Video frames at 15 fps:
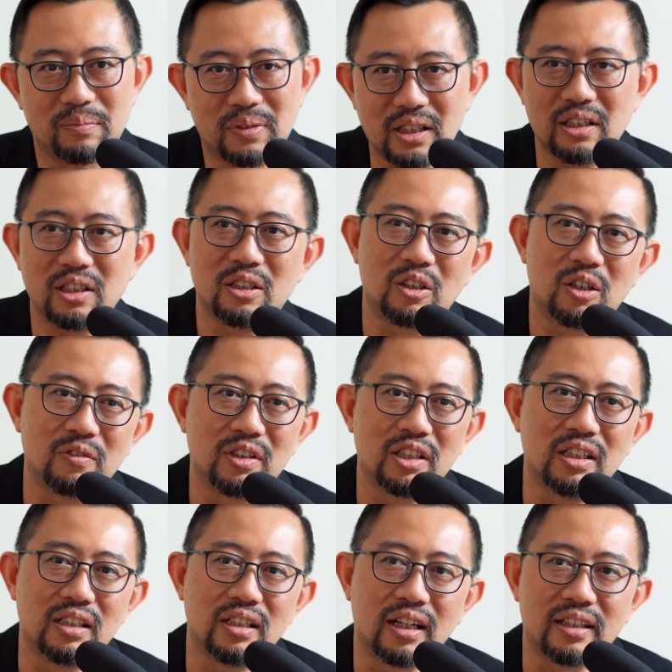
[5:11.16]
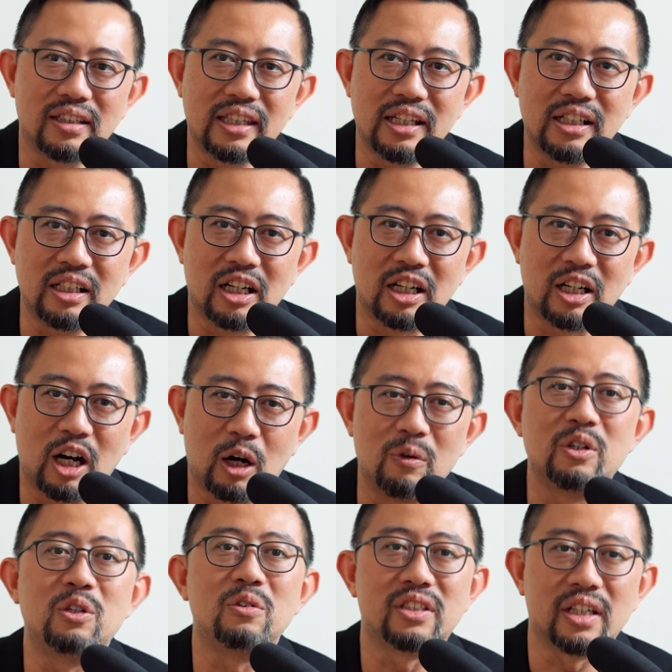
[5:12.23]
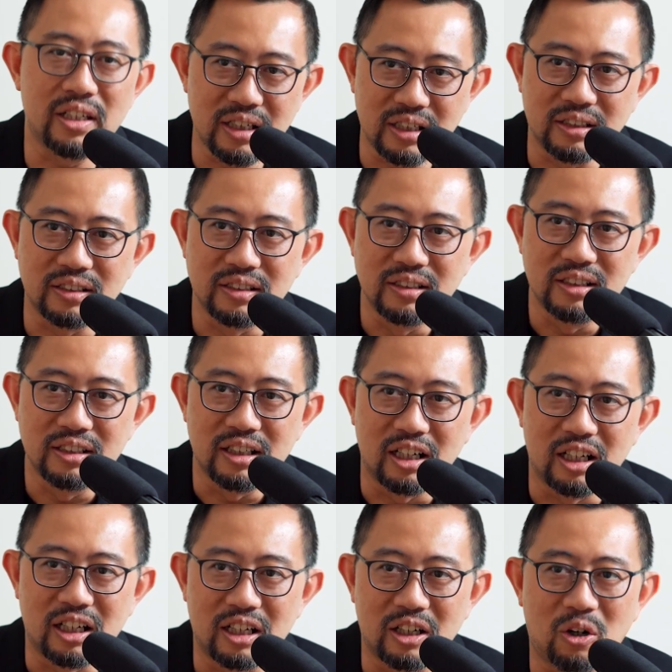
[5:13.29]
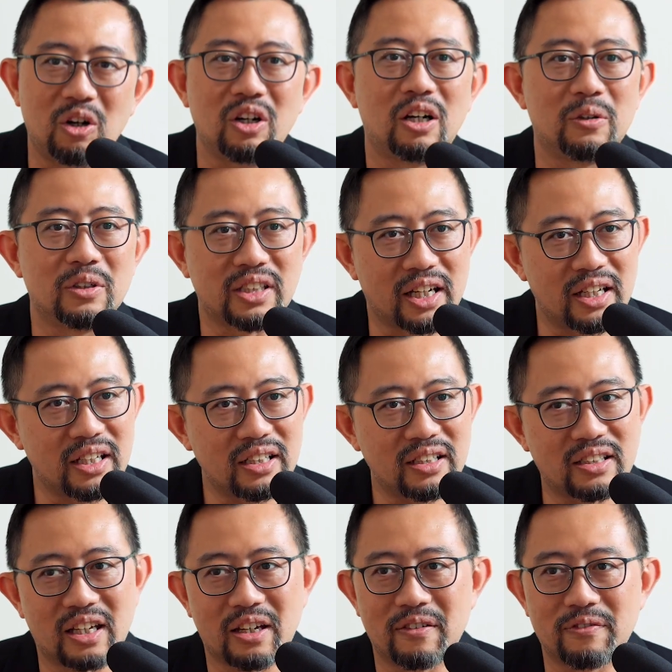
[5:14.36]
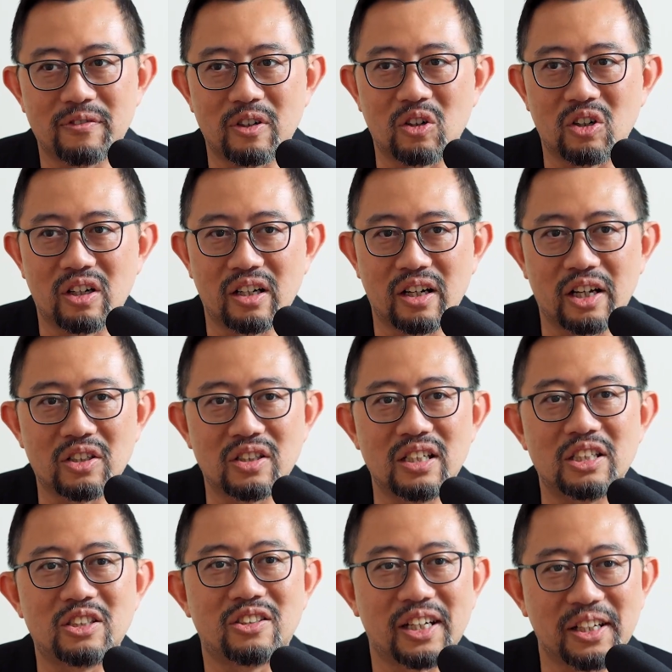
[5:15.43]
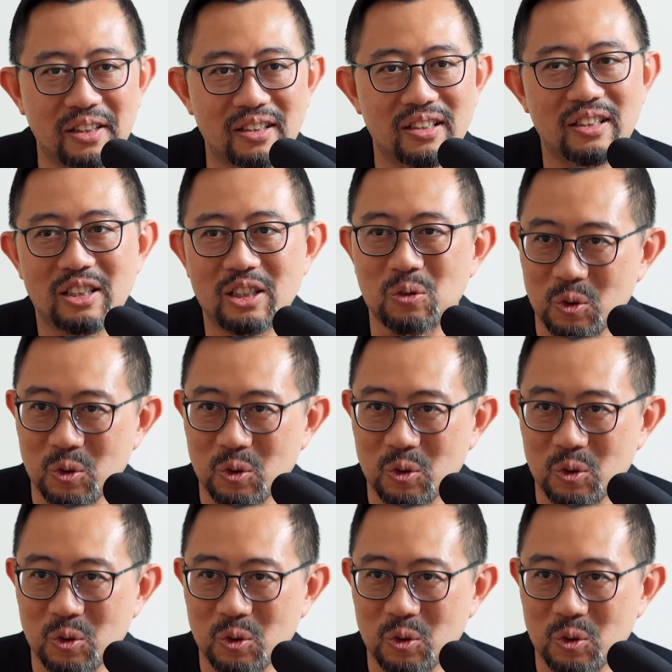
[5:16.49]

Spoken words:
Player of the year, I think our new signing. All our signings have actually strengthened the